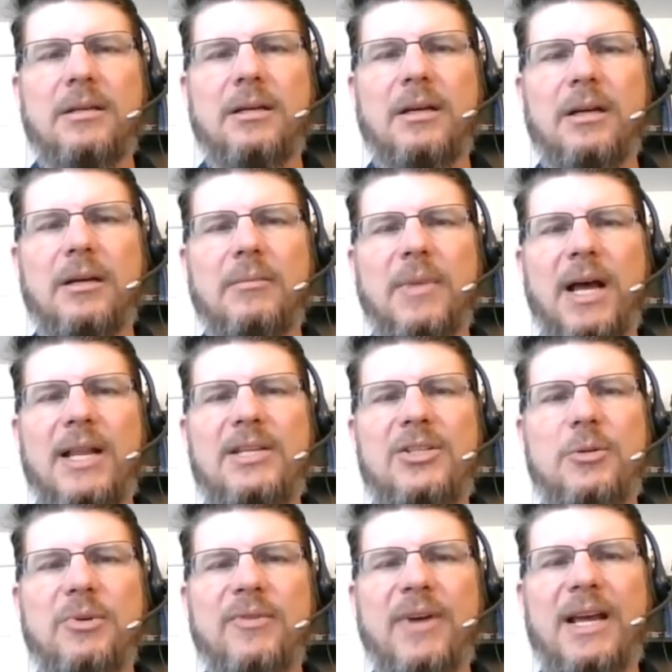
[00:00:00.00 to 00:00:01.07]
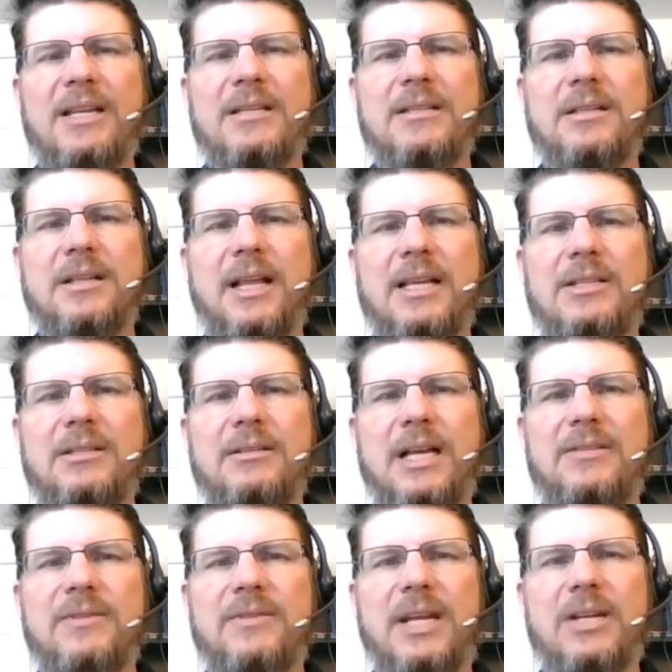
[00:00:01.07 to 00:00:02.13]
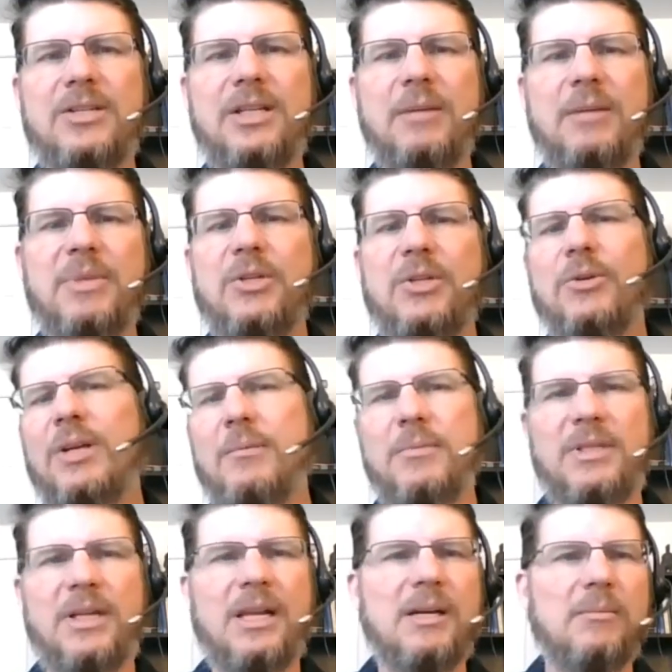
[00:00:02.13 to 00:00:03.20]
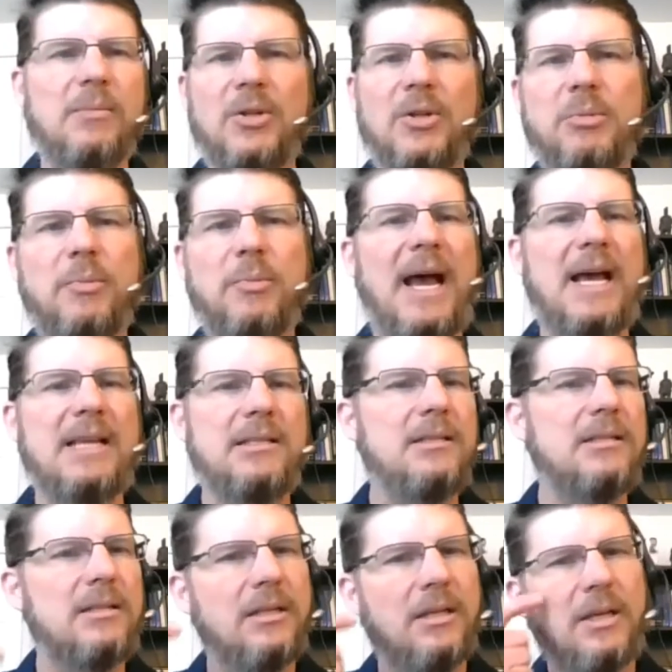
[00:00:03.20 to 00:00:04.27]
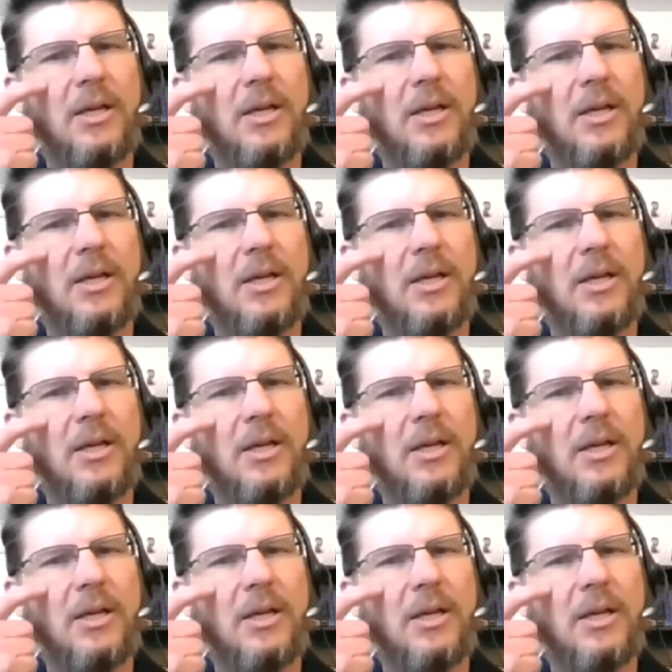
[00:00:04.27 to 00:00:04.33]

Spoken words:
Unsupervised classification can be done in multiple passes,